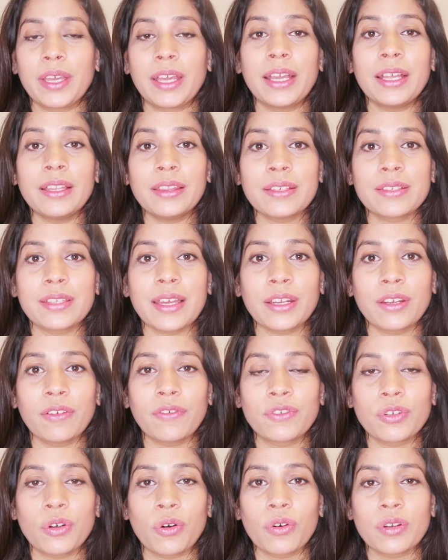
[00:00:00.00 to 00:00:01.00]
in the sign
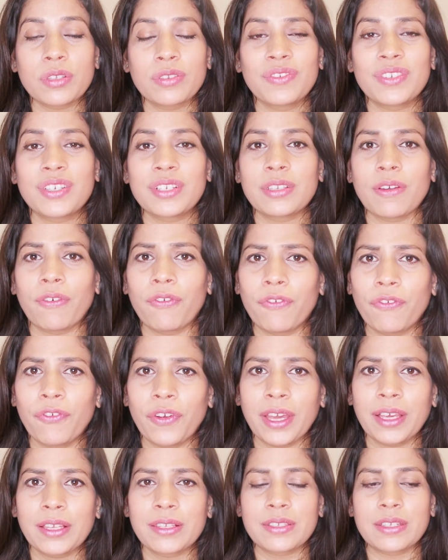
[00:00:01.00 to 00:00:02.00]
of Taurus, which is a
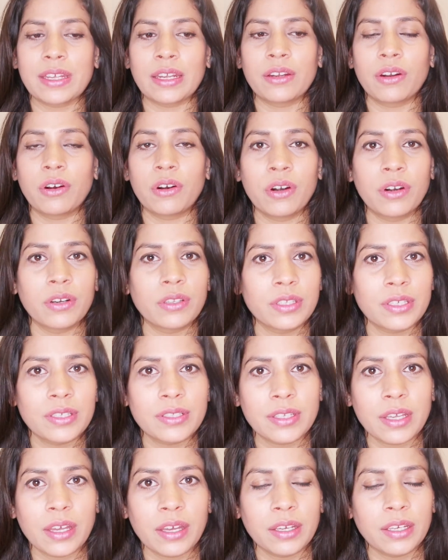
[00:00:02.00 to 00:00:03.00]
fixed and earthy
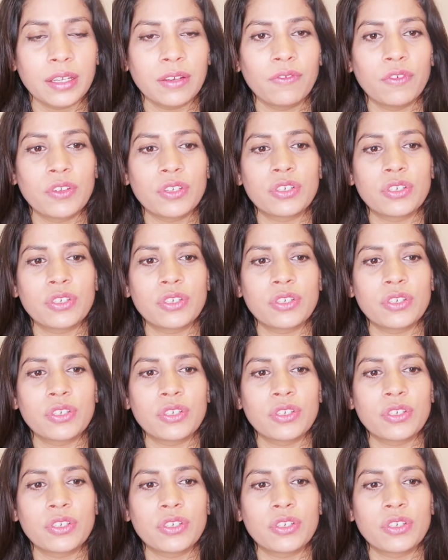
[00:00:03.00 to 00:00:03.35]
sign,